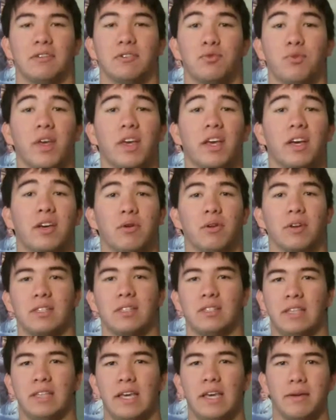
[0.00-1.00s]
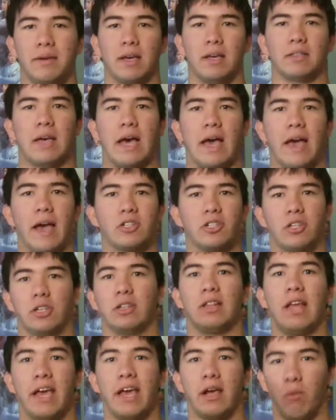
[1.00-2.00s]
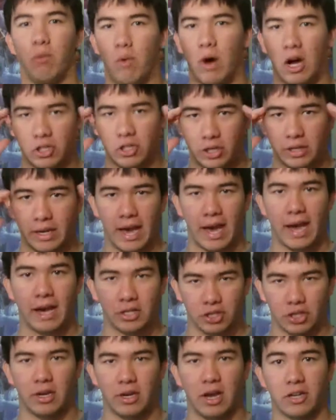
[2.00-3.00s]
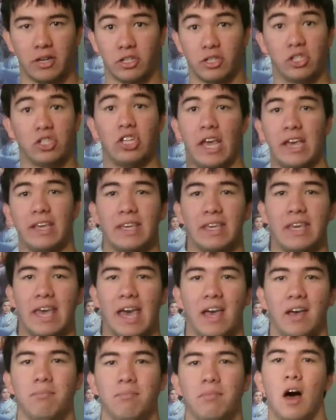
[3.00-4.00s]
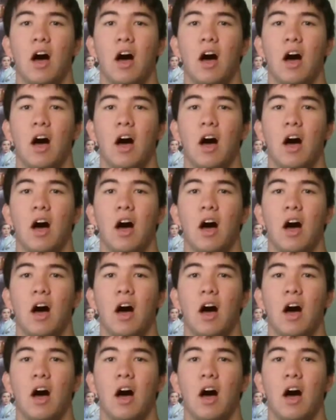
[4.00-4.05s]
It was really cool to see because I actually like watching action, not just shaky cam.